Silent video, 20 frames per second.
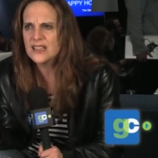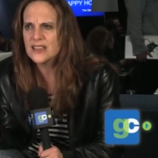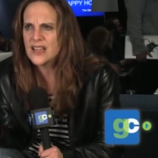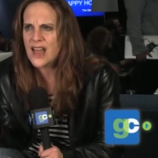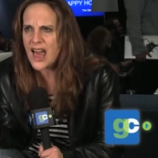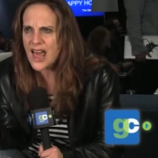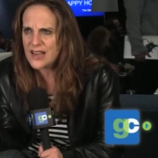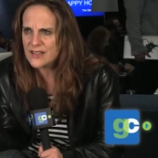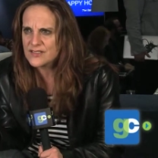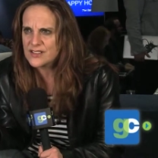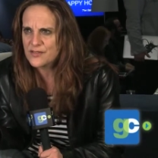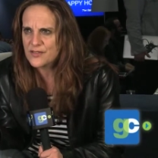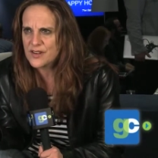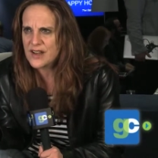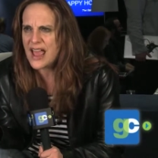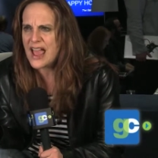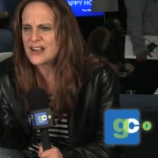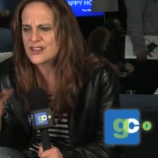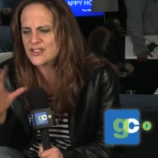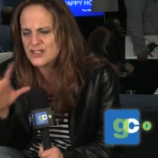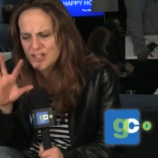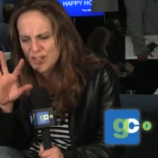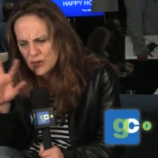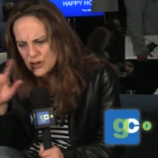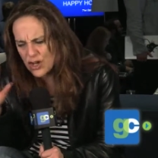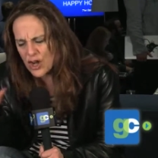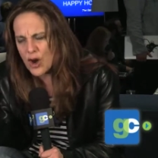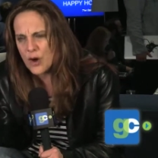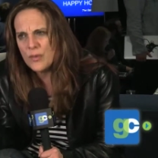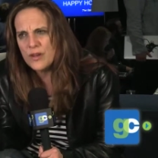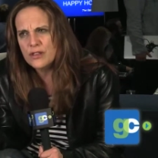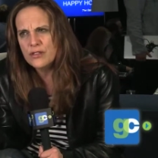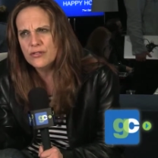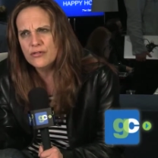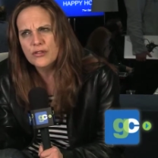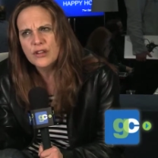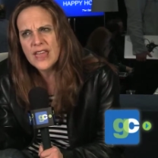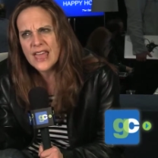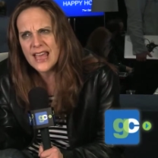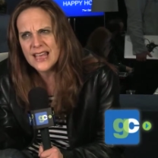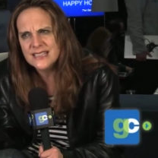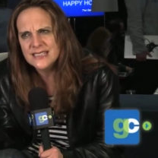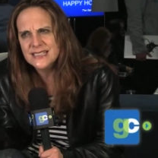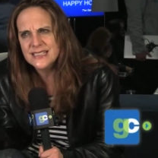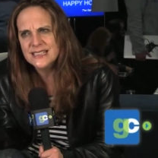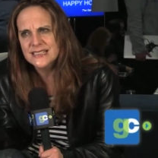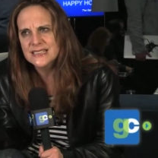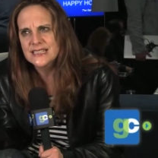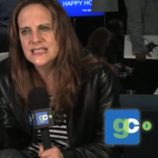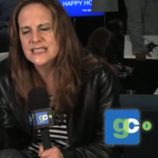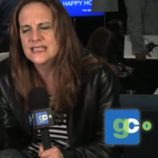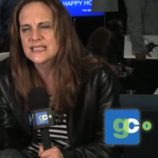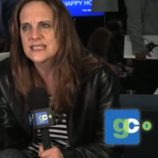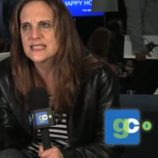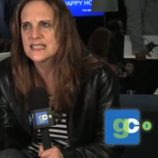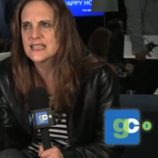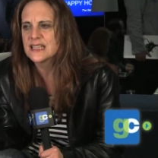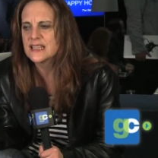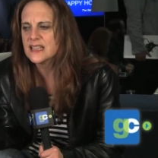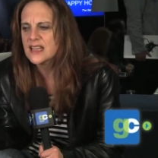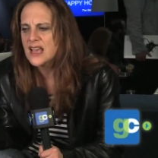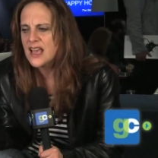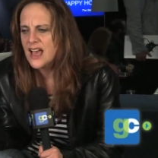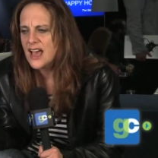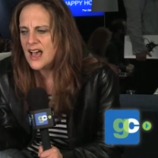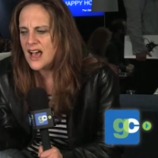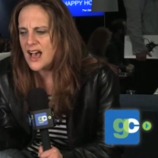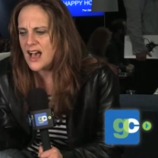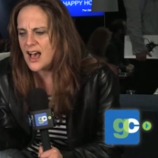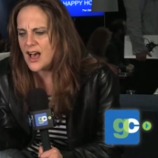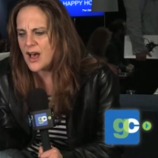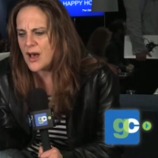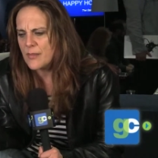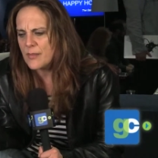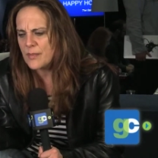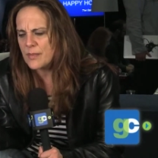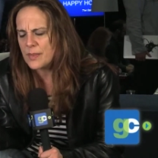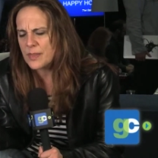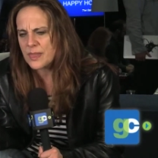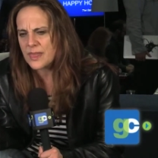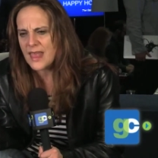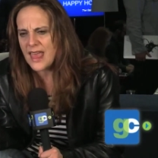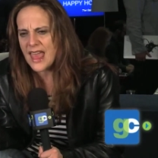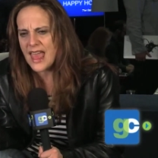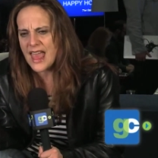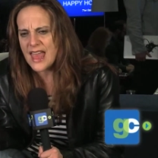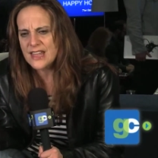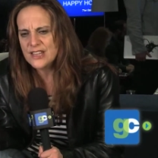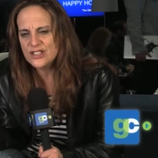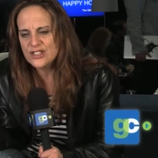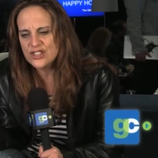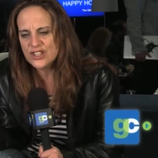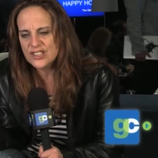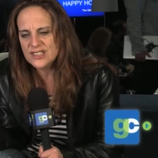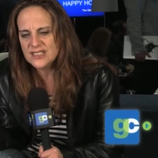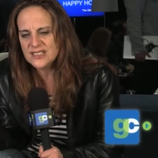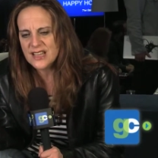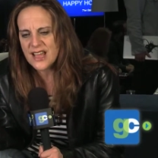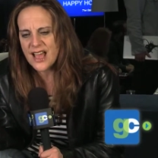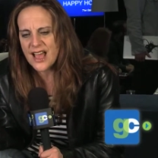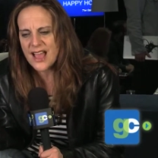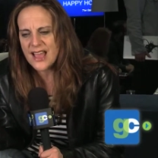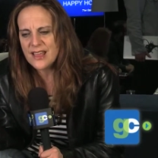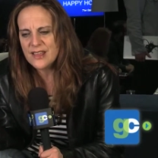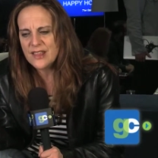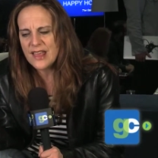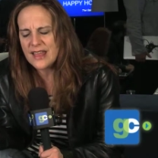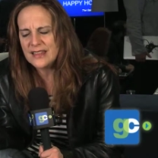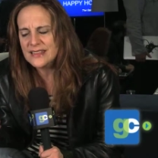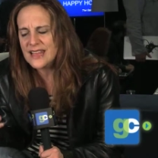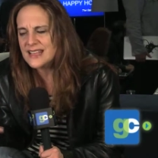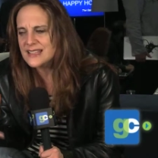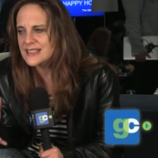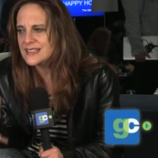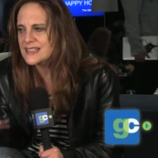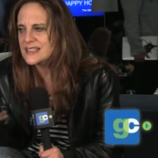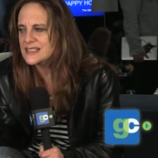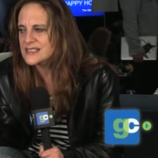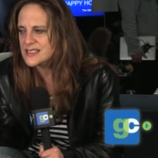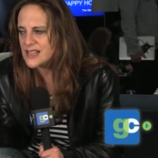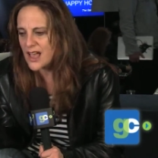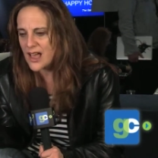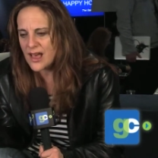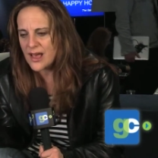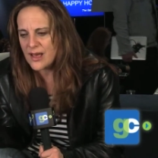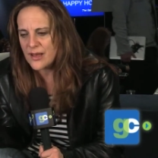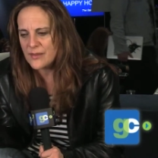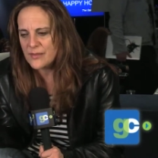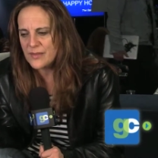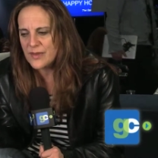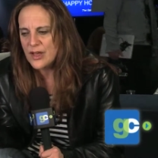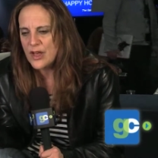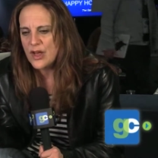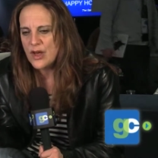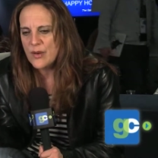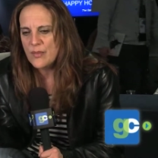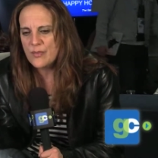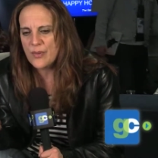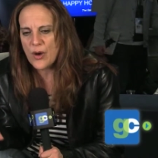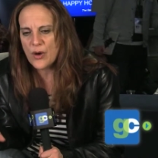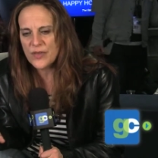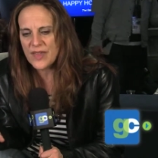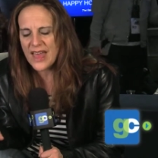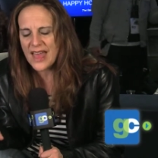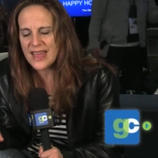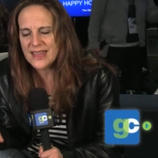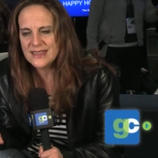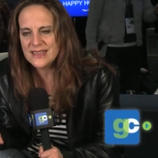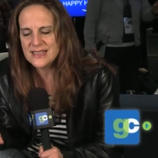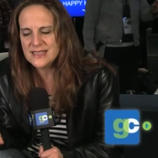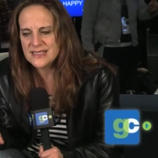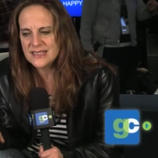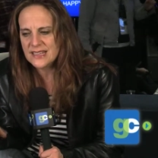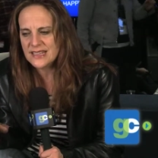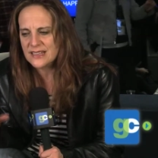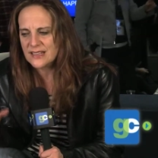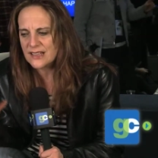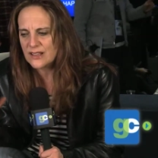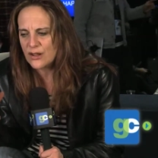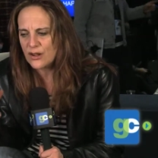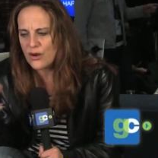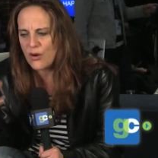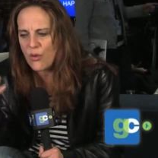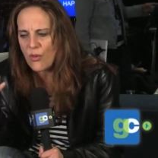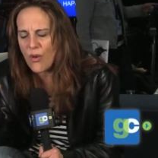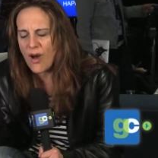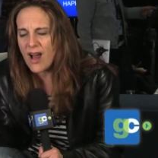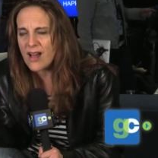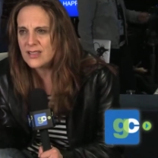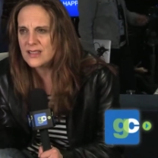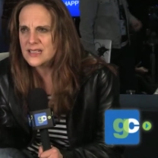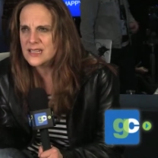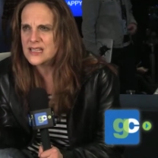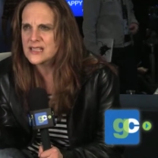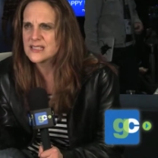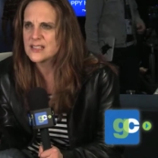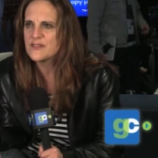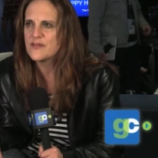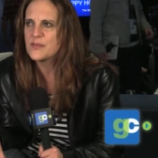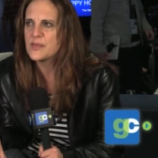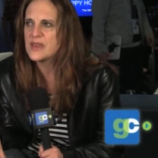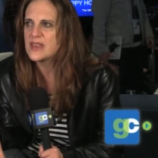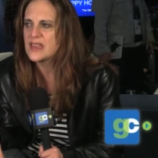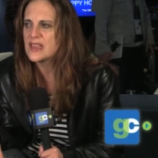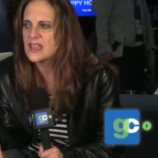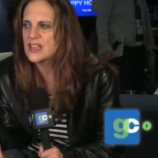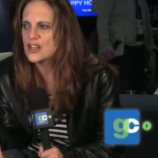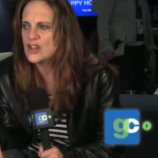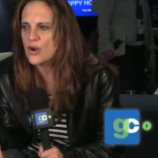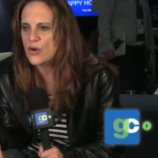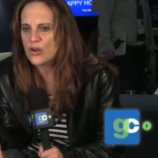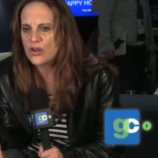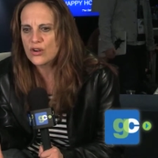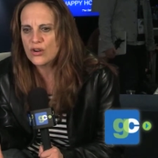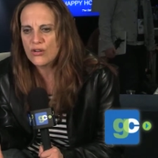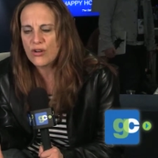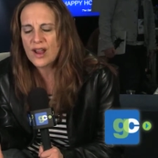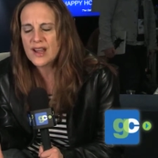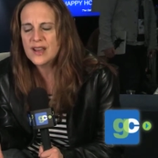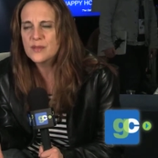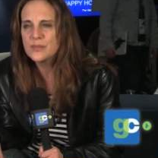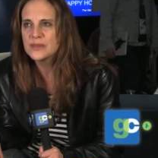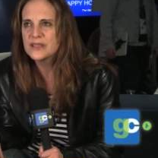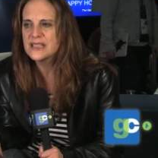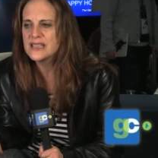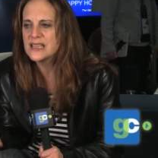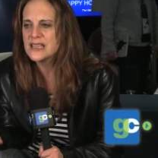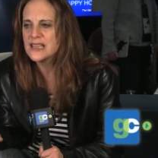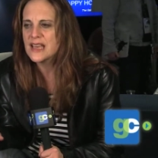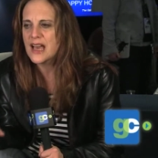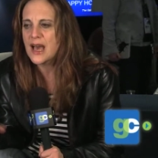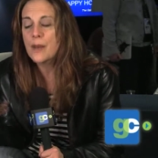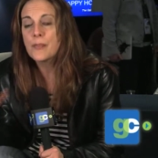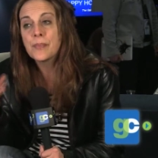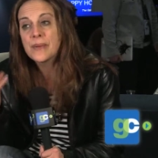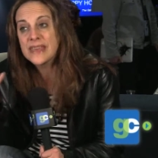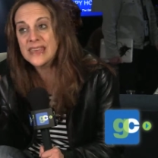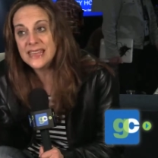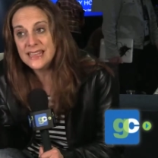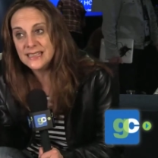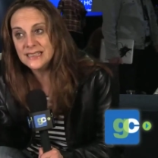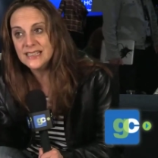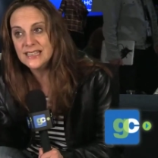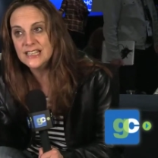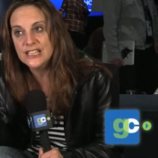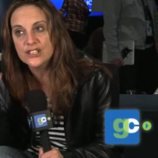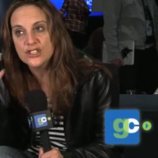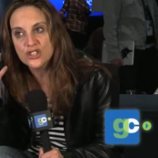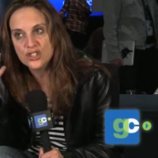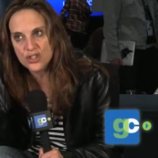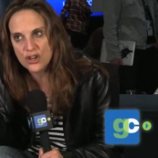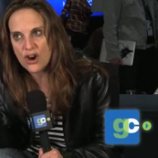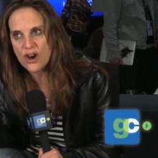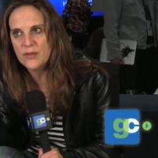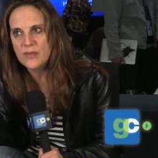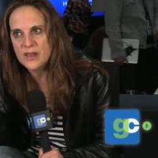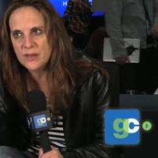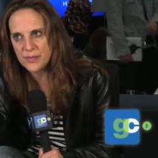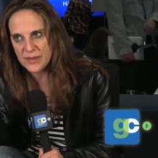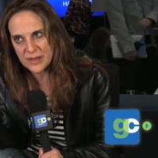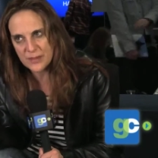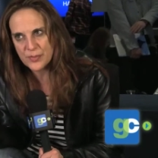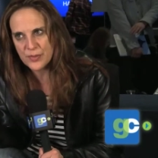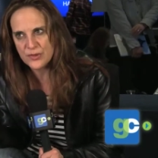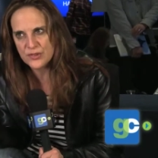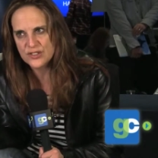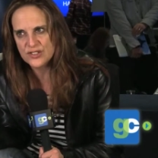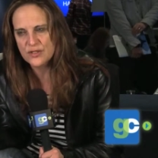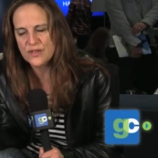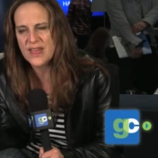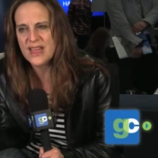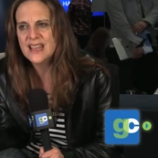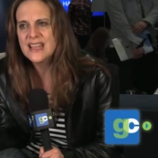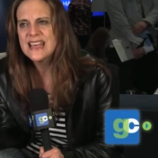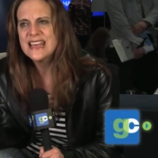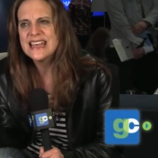a lot of different actors you know combing through casting lists and um, and just i leslie and tom both had these qualities of being you know incredibly appealing and charming people so that